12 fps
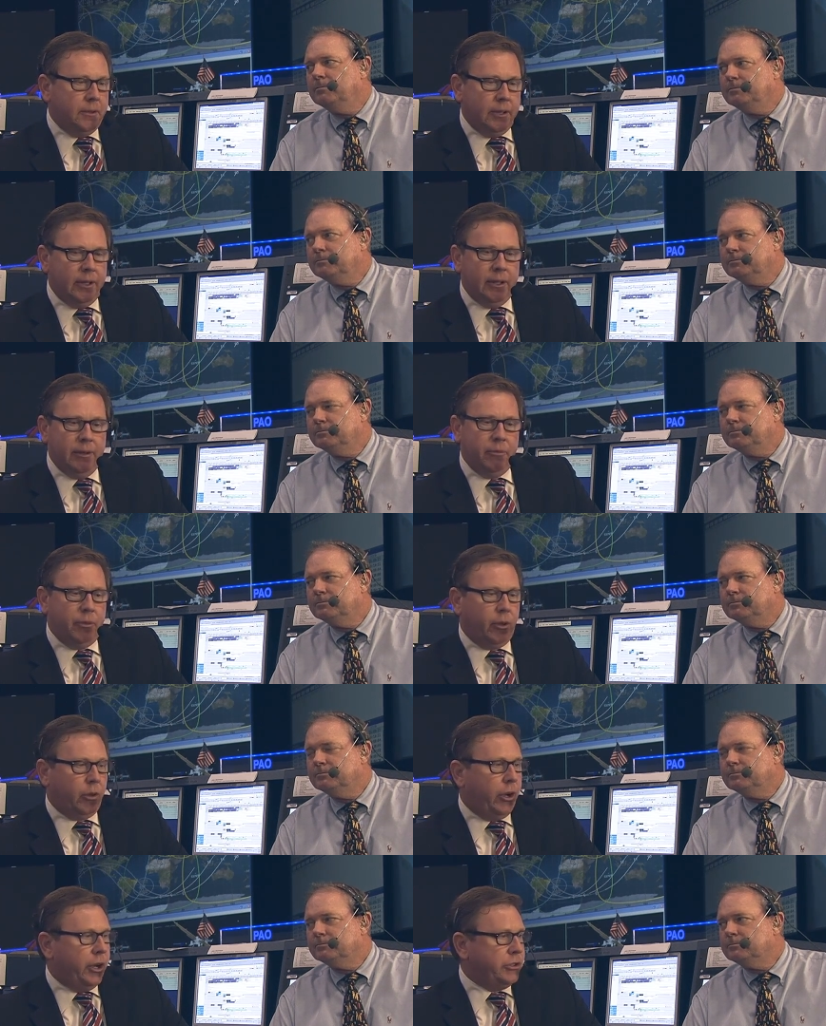Speaker 1: um
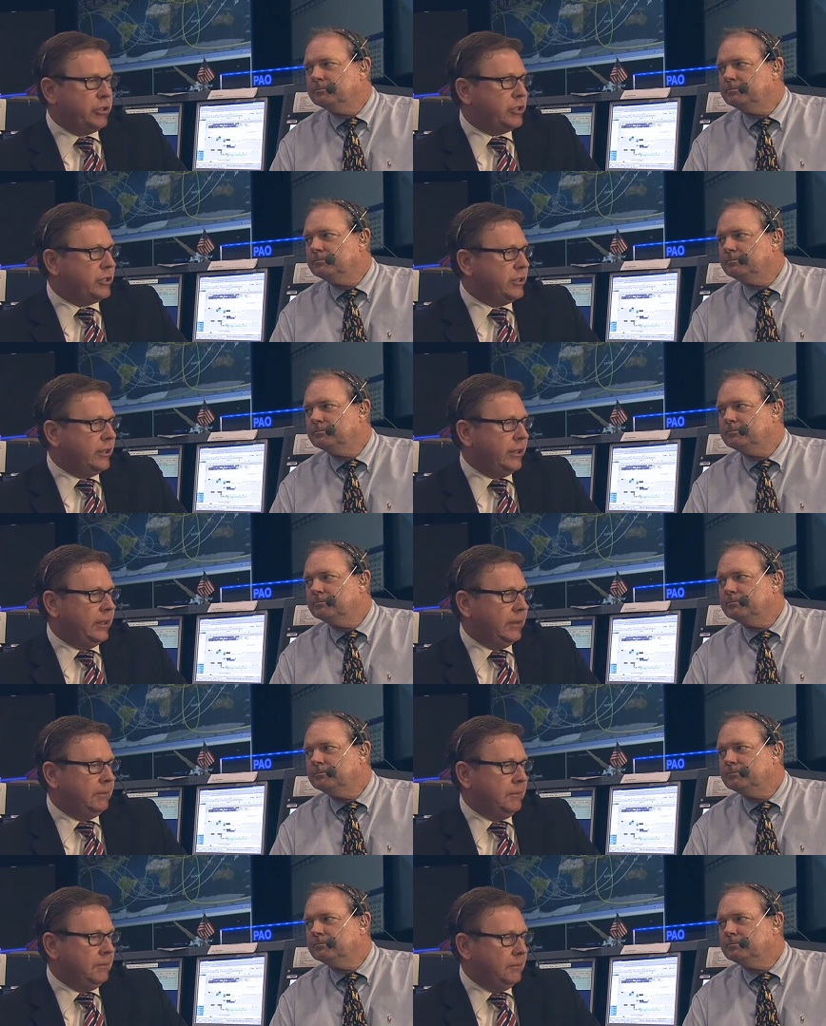the launch,
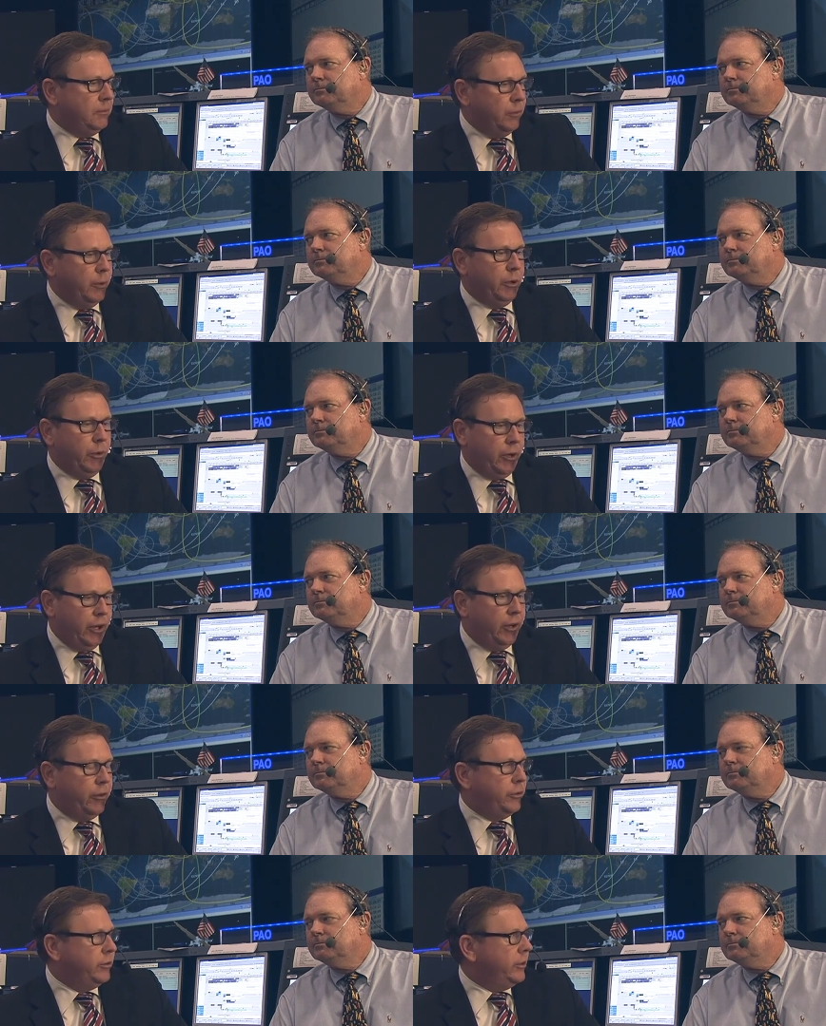uh, when we were
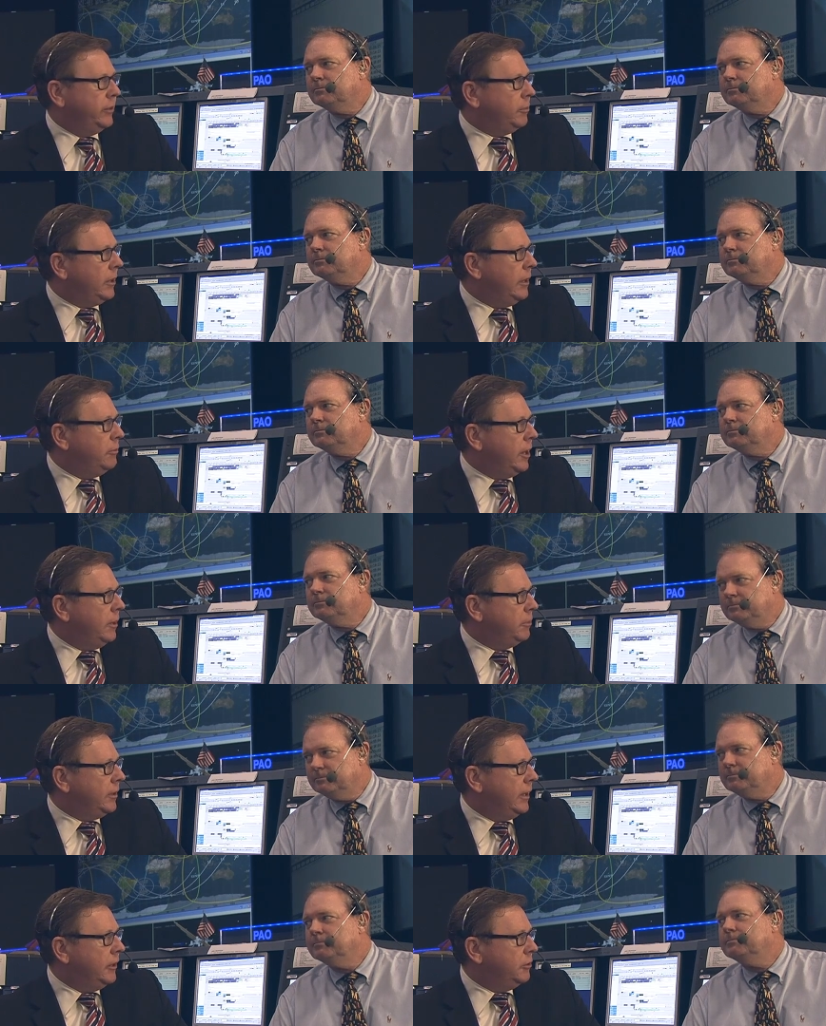here doing the play by
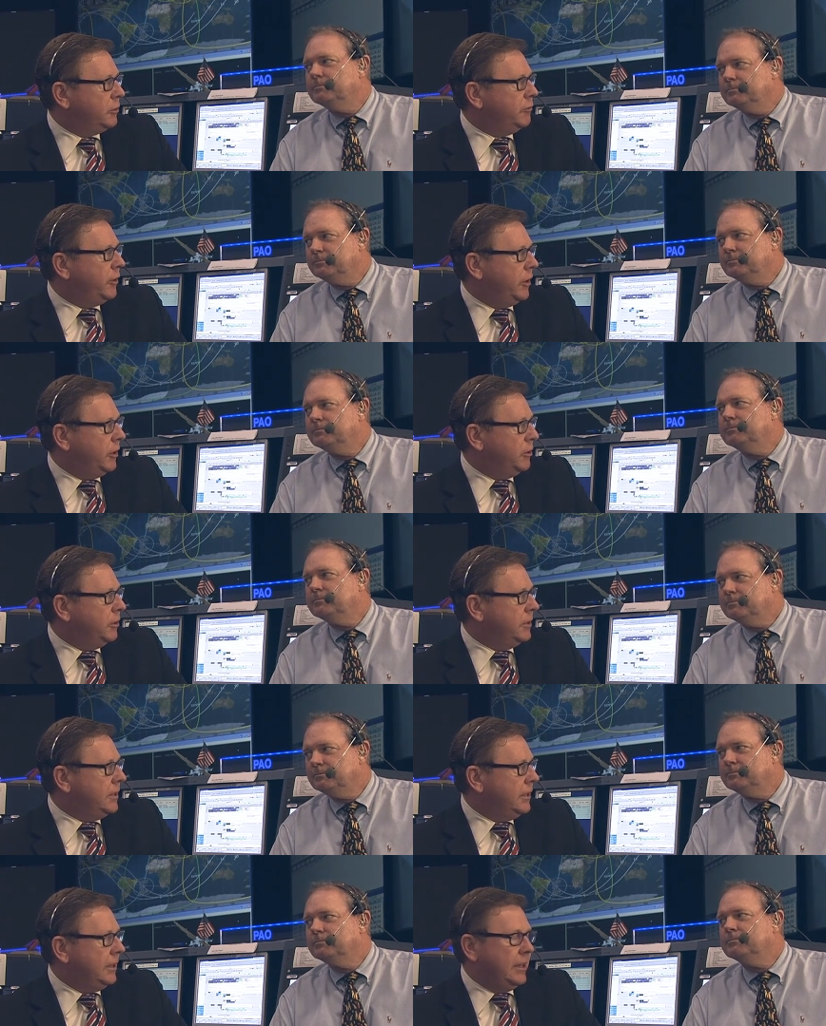play, looked very
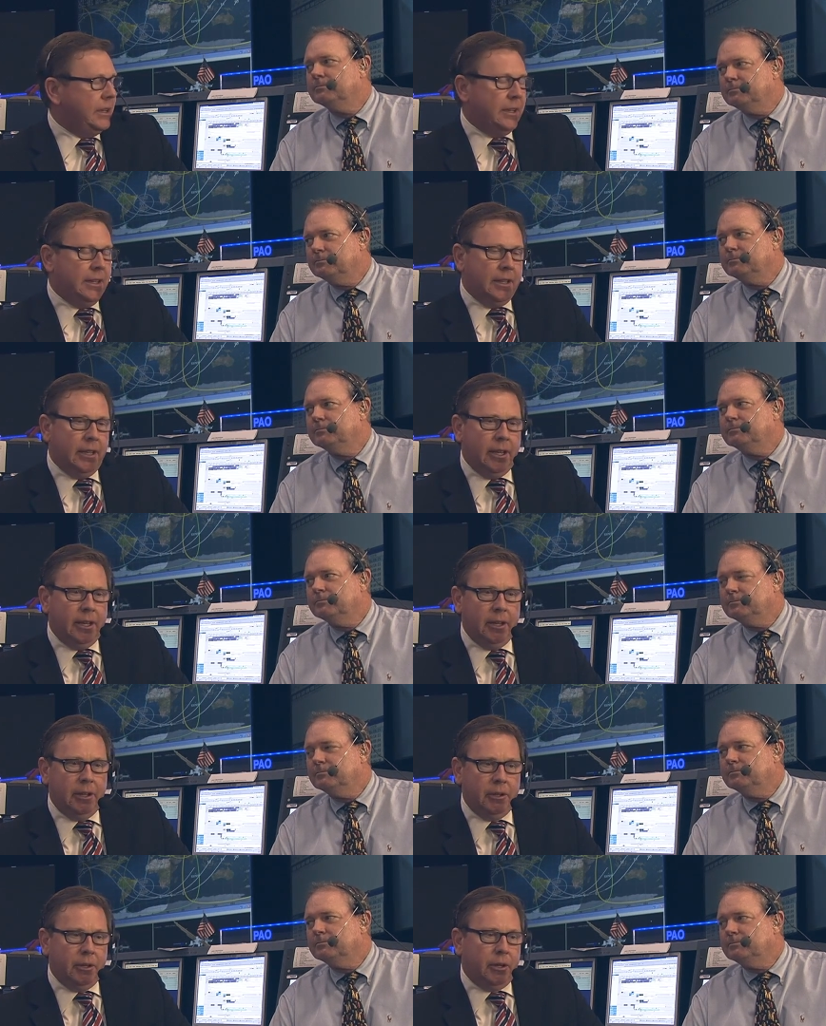good.
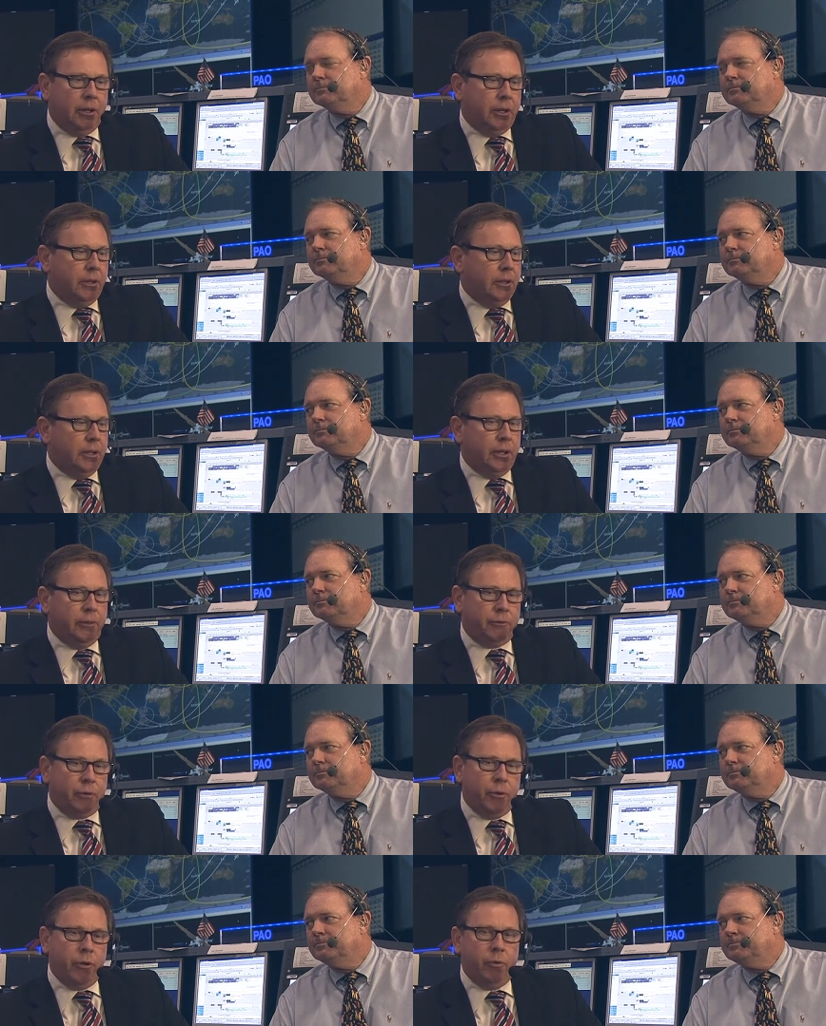And on uh,
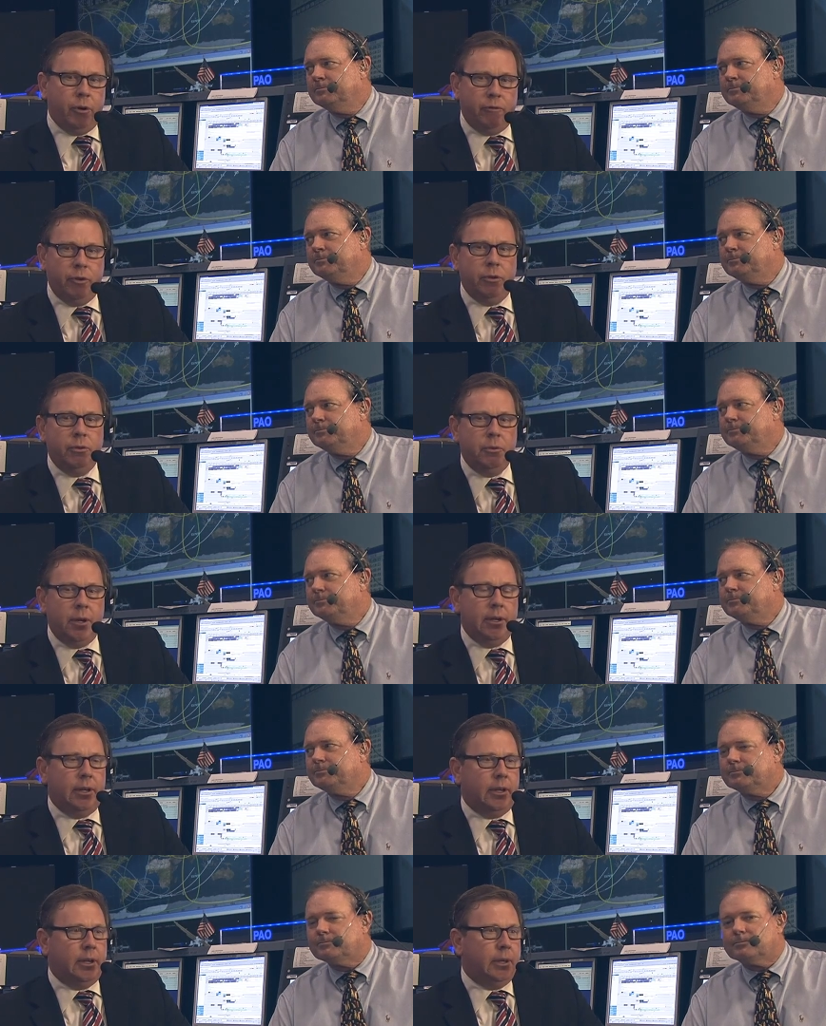further review,
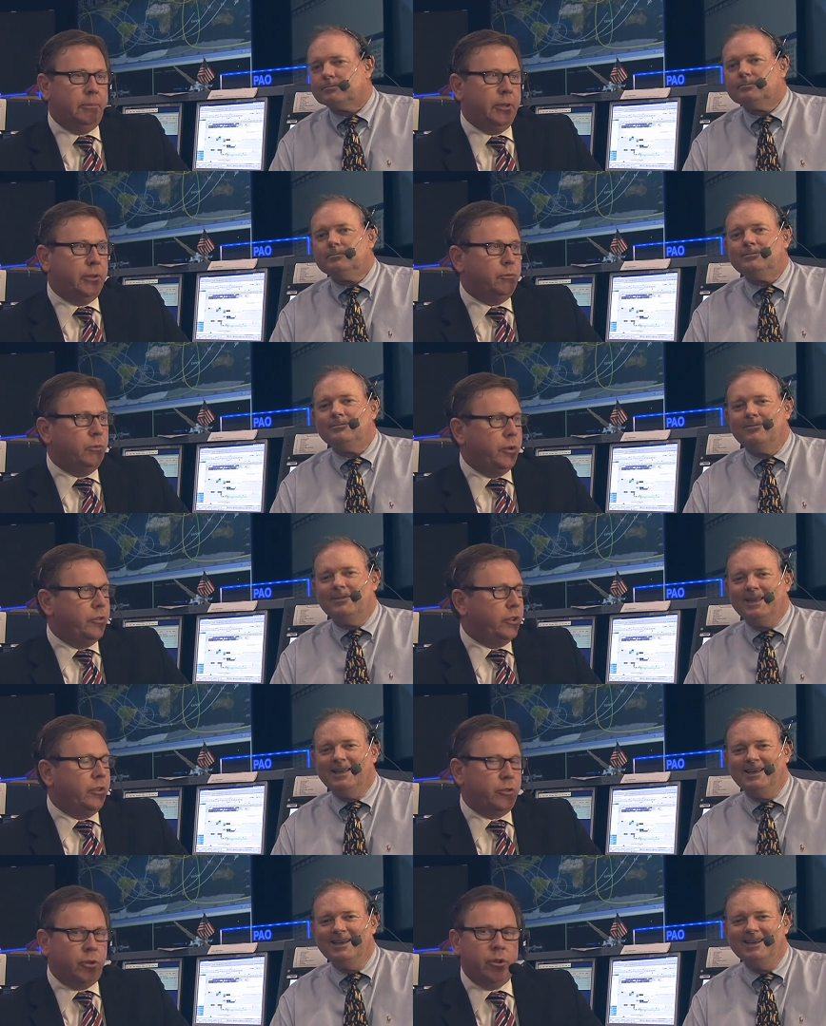um, it was
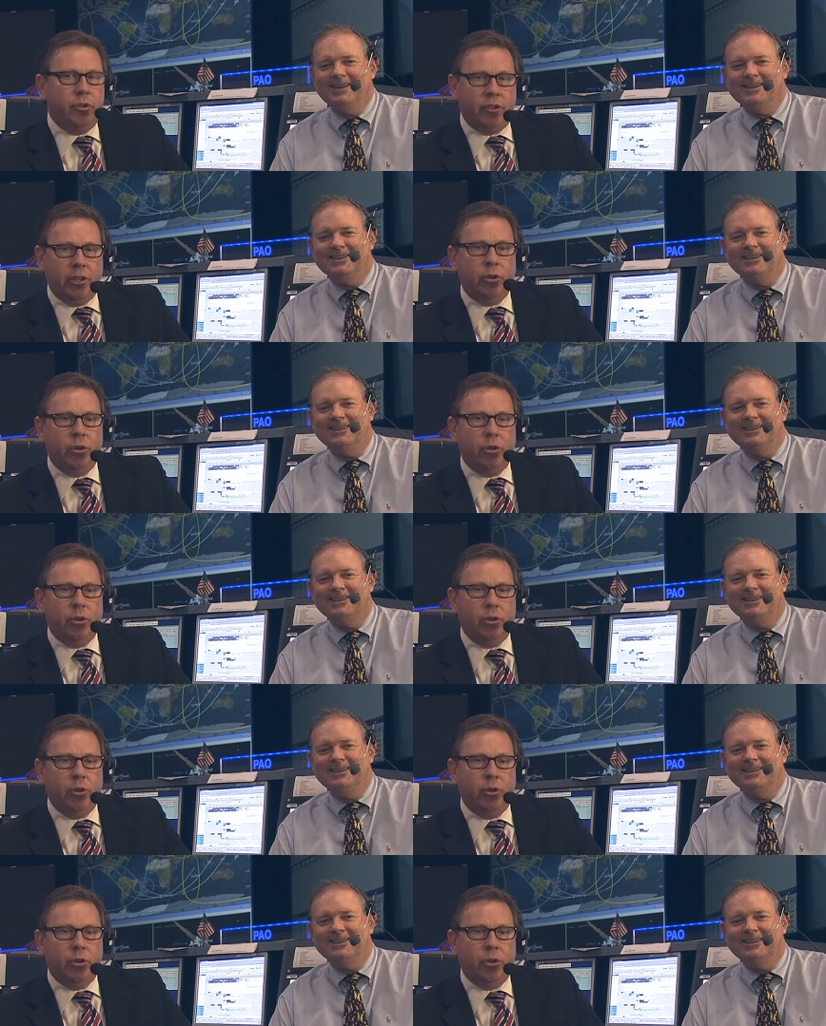as good as it